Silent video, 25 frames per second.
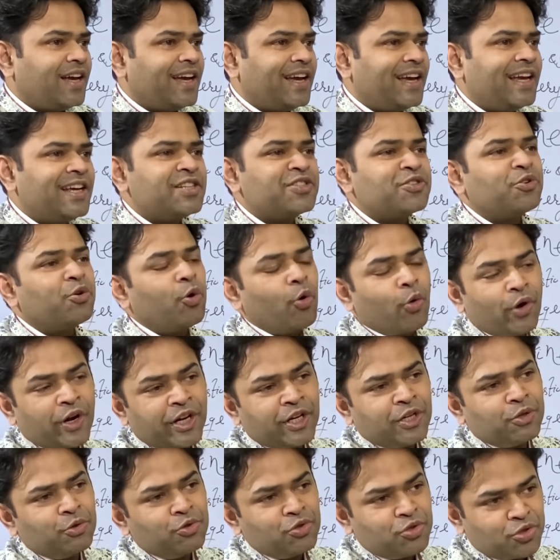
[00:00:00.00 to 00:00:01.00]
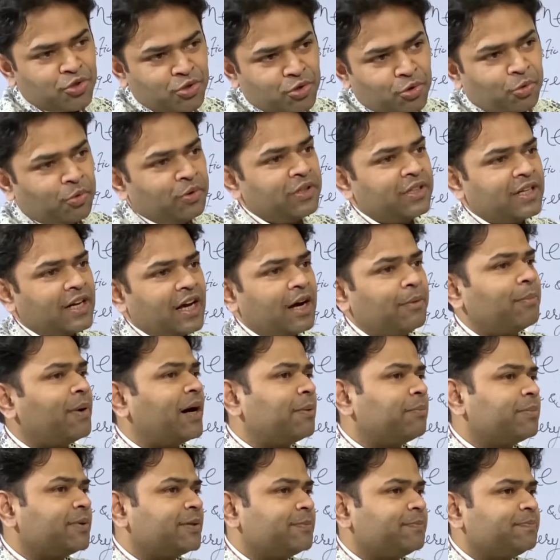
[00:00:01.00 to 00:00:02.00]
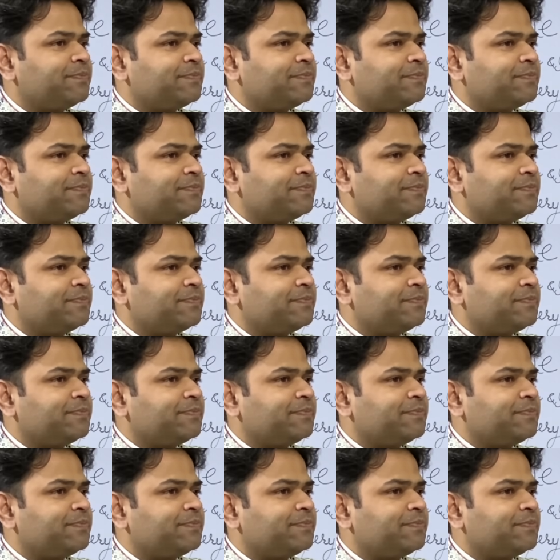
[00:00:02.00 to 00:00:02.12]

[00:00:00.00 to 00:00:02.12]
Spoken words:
is going to soon come up